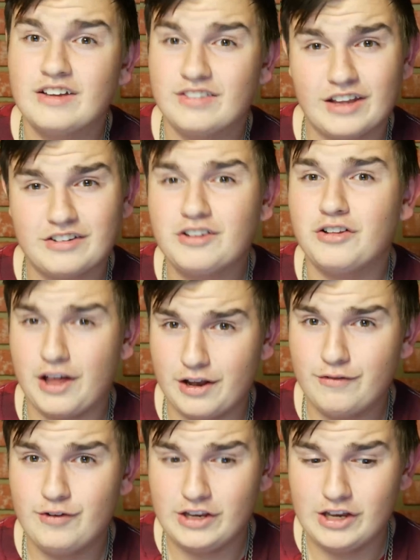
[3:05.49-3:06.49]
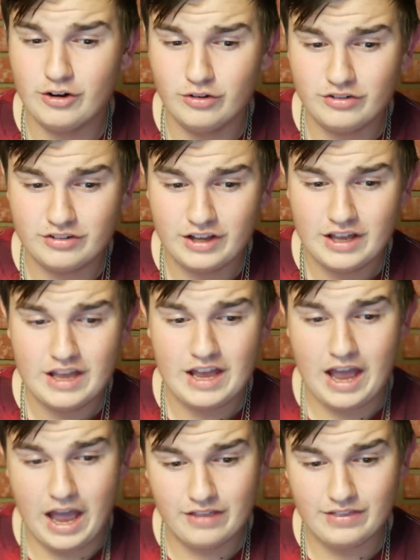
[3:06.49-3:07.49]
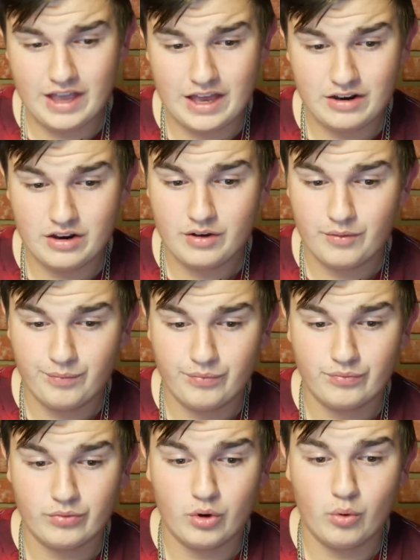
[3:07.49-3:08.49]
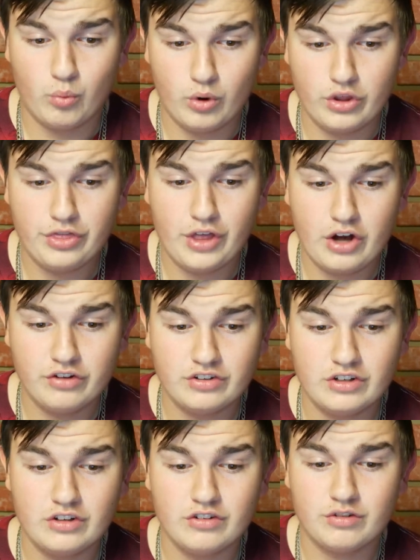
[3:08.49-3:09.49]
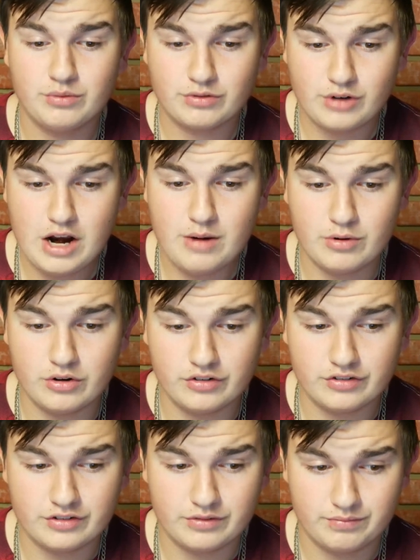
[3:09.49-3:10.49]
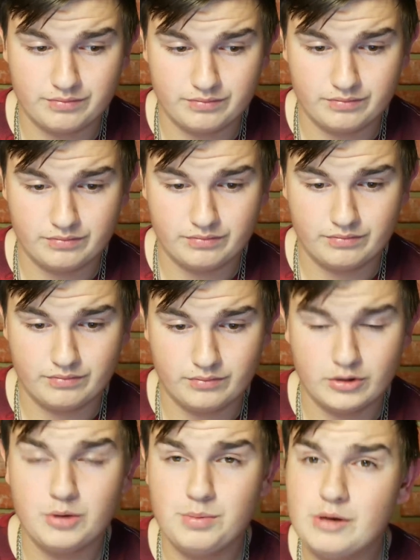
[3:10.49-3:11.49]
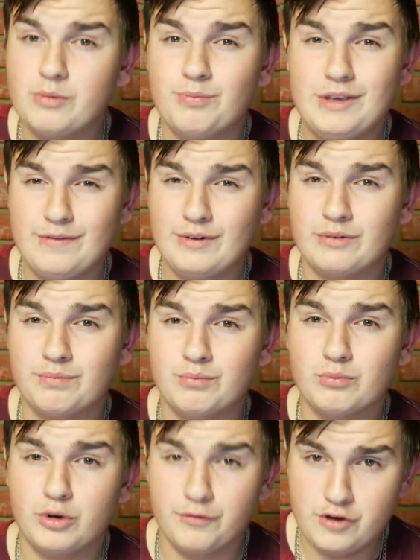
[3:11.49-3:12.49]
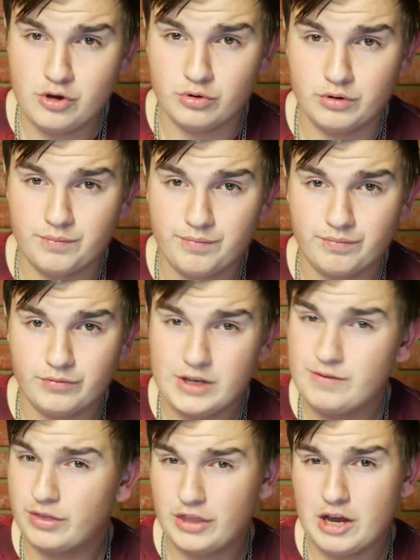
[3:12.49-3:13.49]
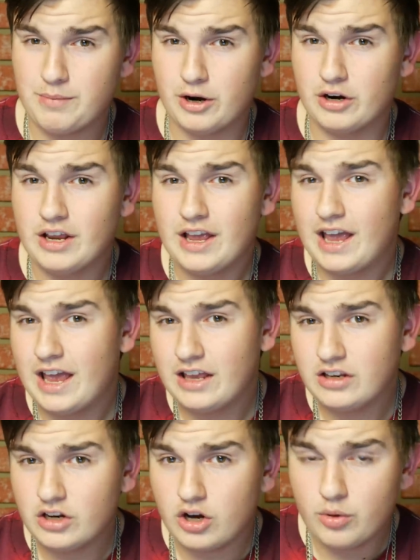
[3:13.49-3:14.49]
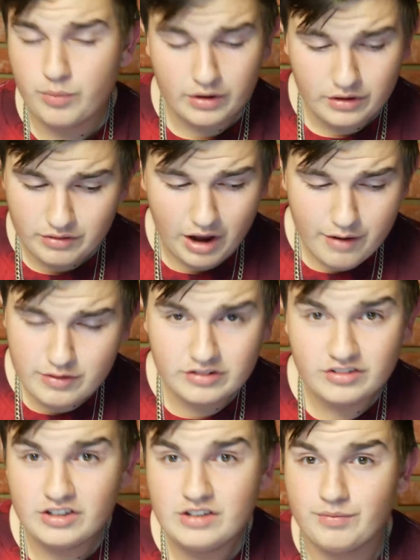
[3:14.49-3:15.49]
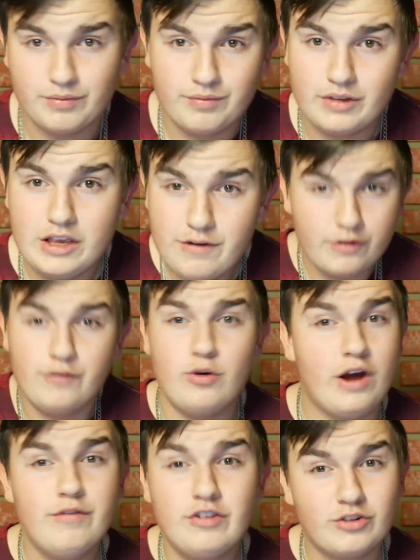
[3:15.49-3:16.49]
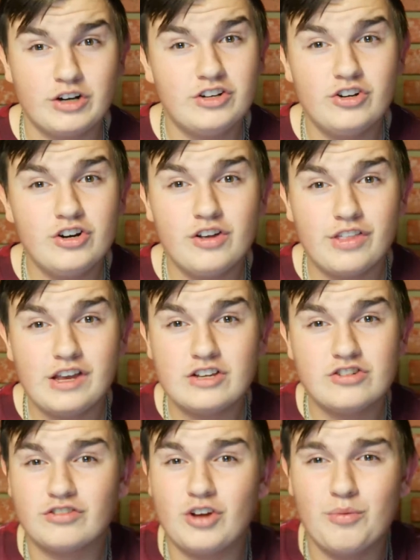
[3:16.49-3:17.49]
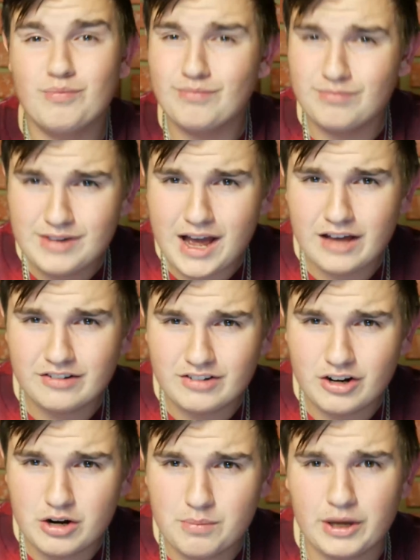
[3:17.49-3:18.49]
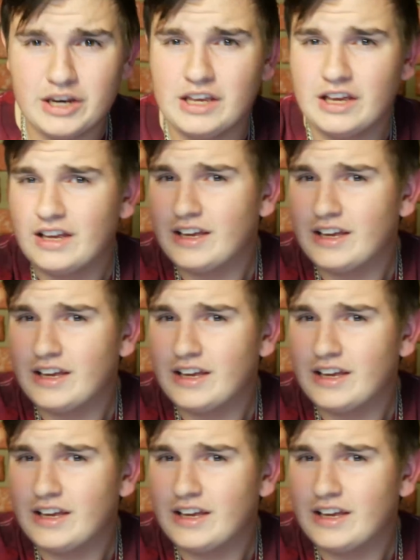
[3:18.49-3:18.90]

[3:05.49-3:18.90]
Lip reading: That's a lot of videos. And then 1,000 subscribers to be even reviewed, to even thought about it. And obviously, even if you have this criteria, they can just go, nah, sorry buddy,